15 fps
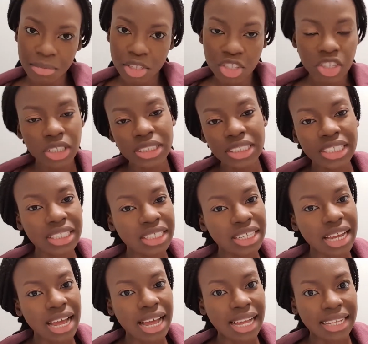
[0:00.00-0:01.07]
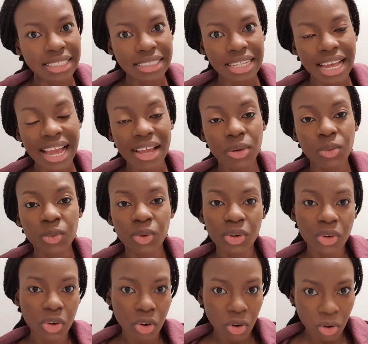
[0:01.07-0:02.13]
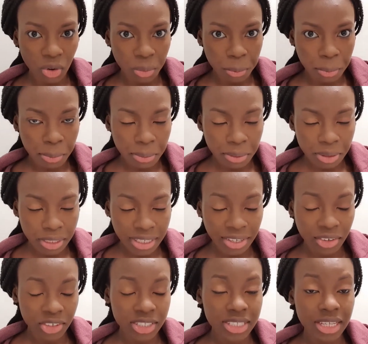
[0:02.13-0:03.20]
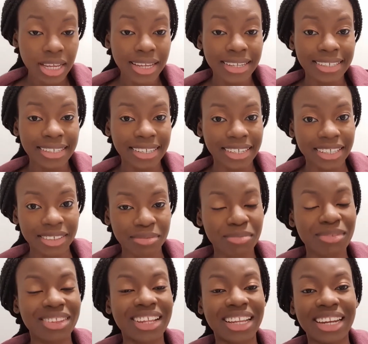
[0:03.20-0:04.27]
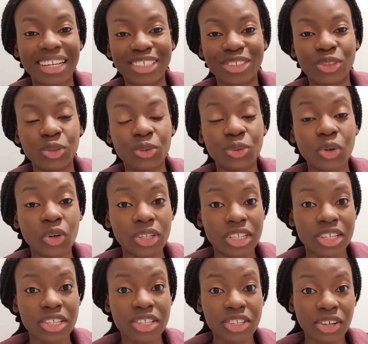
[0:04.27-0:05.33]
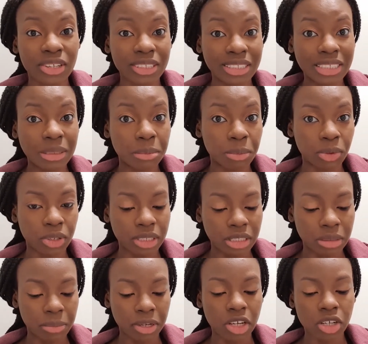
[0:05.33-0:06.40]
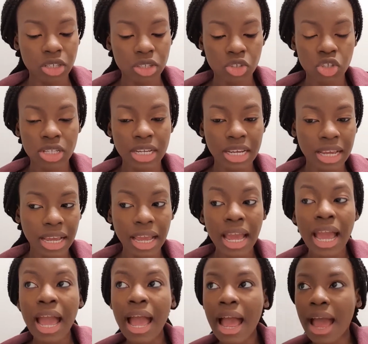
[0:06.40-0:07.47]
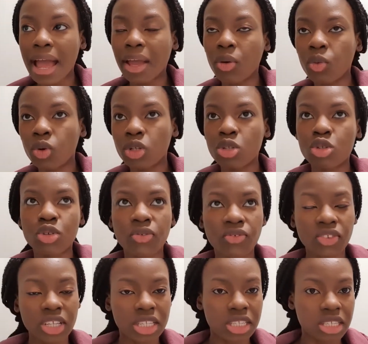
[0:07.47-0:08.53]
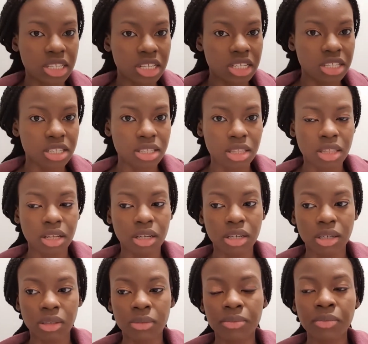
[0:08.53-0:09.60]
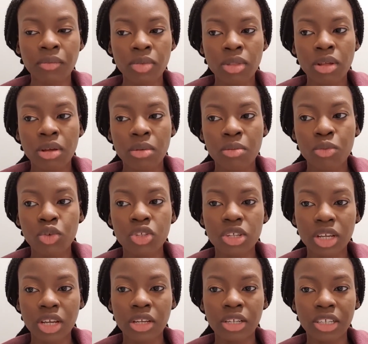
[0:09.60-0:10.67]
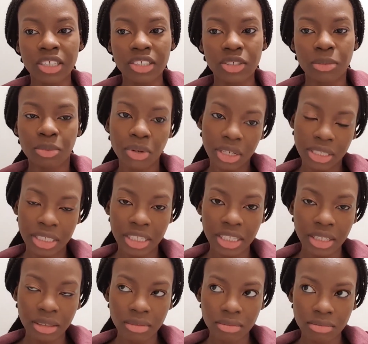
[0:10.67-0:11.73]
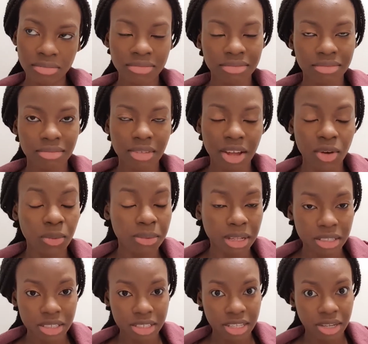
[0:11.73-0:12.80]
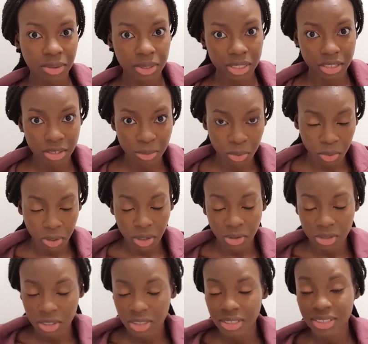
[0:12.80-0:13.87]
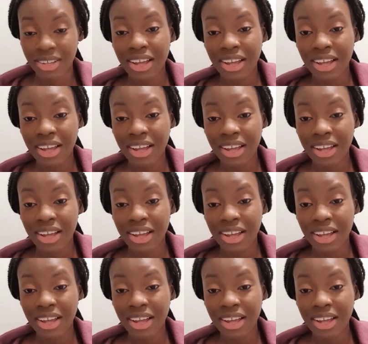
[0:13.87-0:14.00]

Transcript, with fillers: Sunday and I woke up a lot earlier than I should on a Sunday morning because today I want to visit the Musee Quai de Branly. I hope that is how it is pronounced.